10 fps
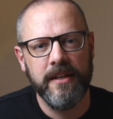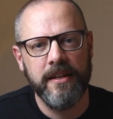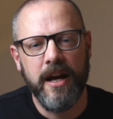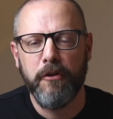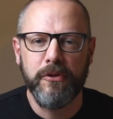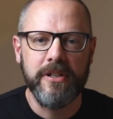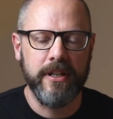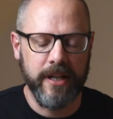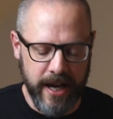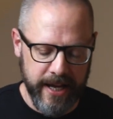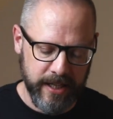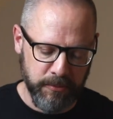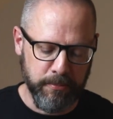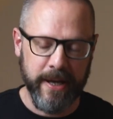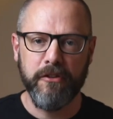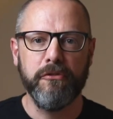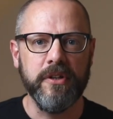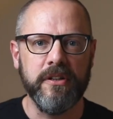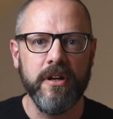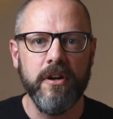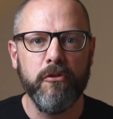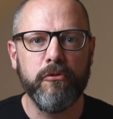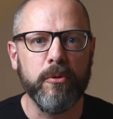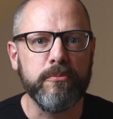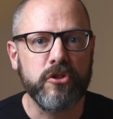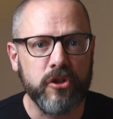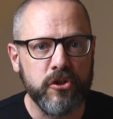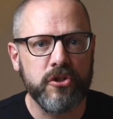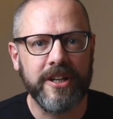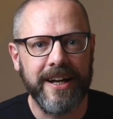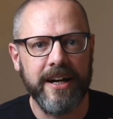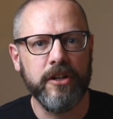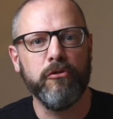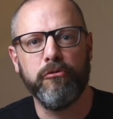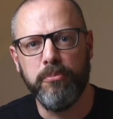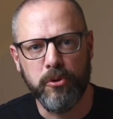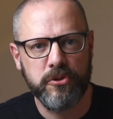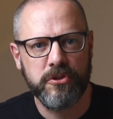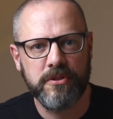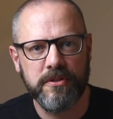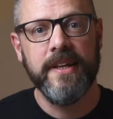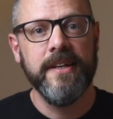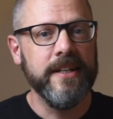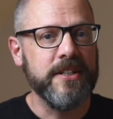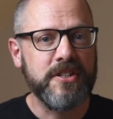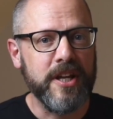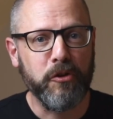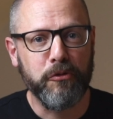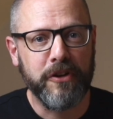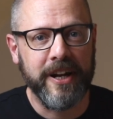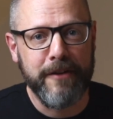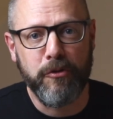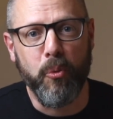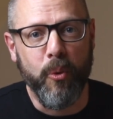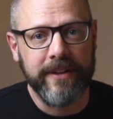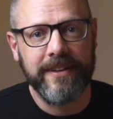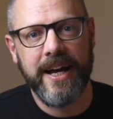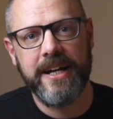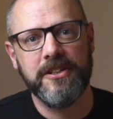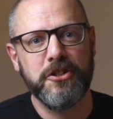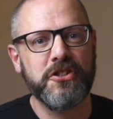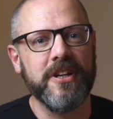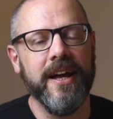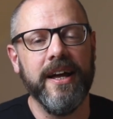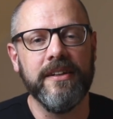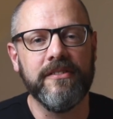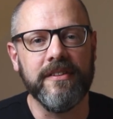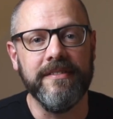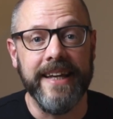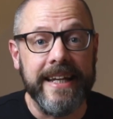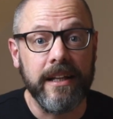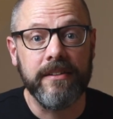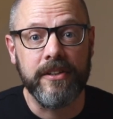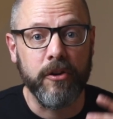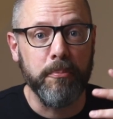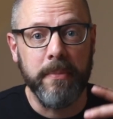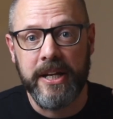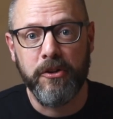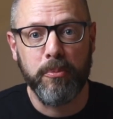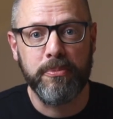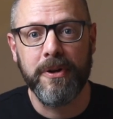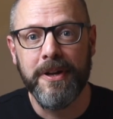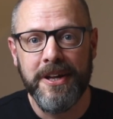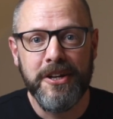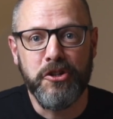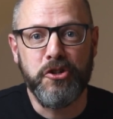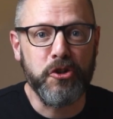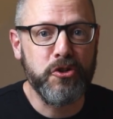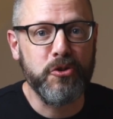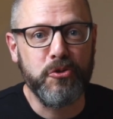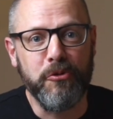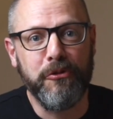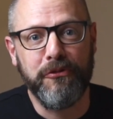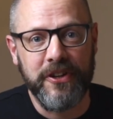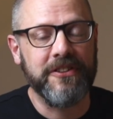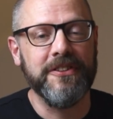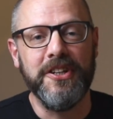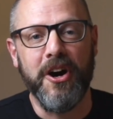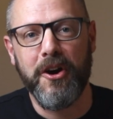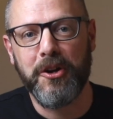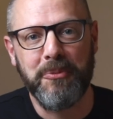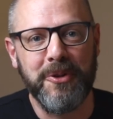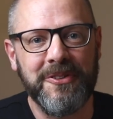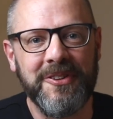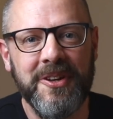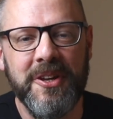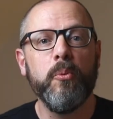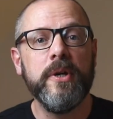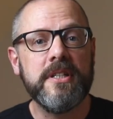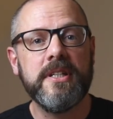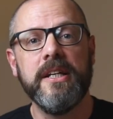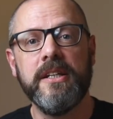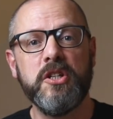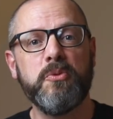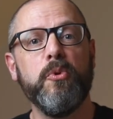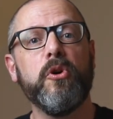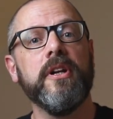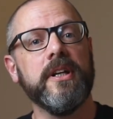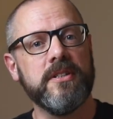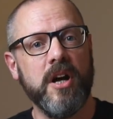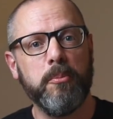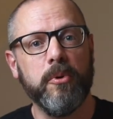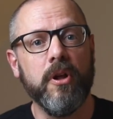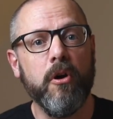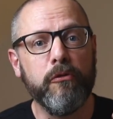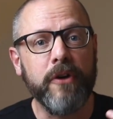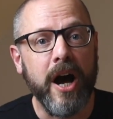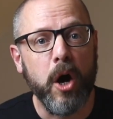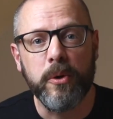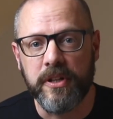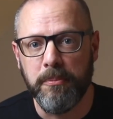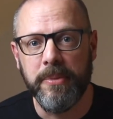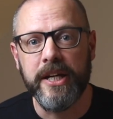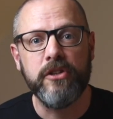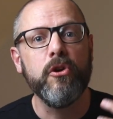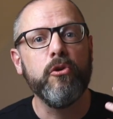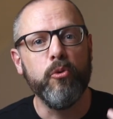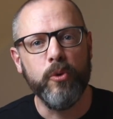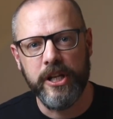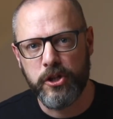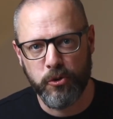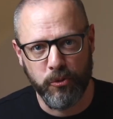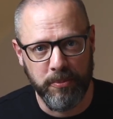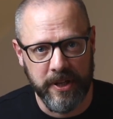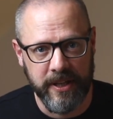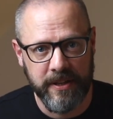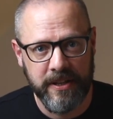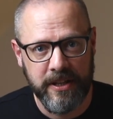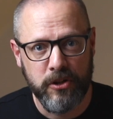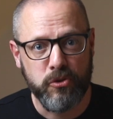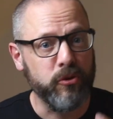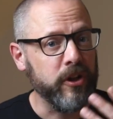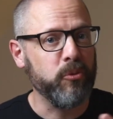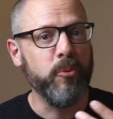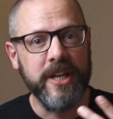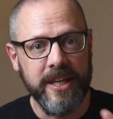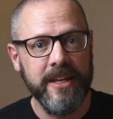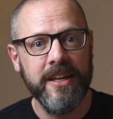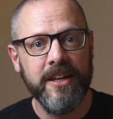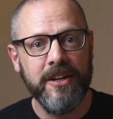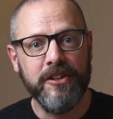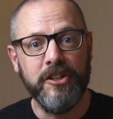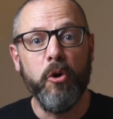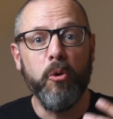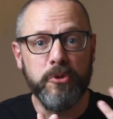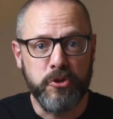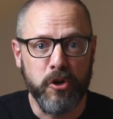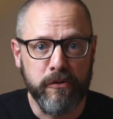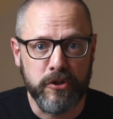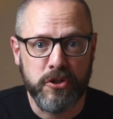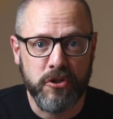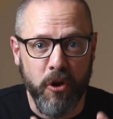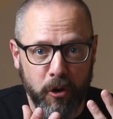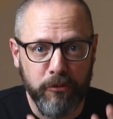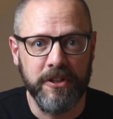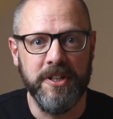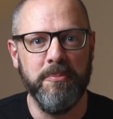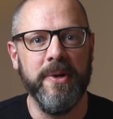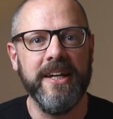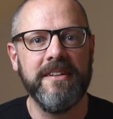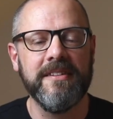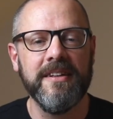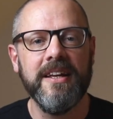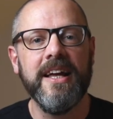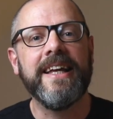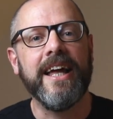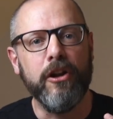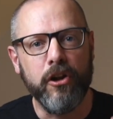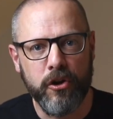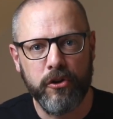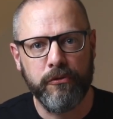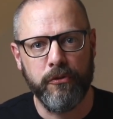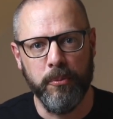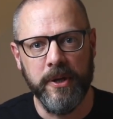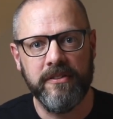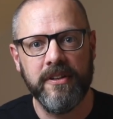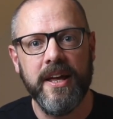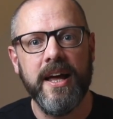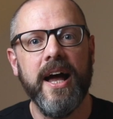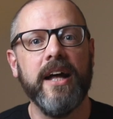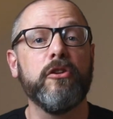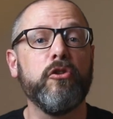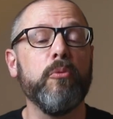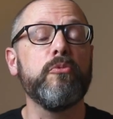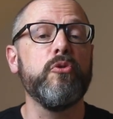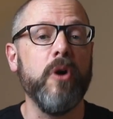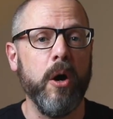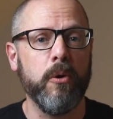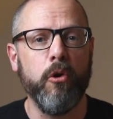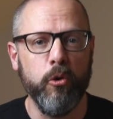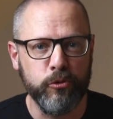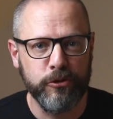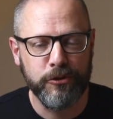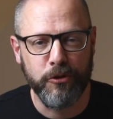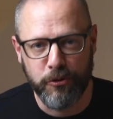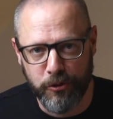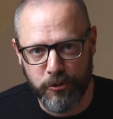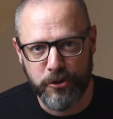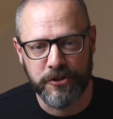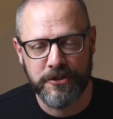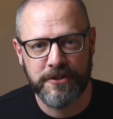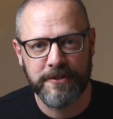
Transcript: I feel that I can benefit from such kind of books. Instead of clever one-liners and data that are made up just to fit the argument, we see in this book an example of how a debate really should be, so that we, the observers of the debate, can learn from it and come to our own conclusions.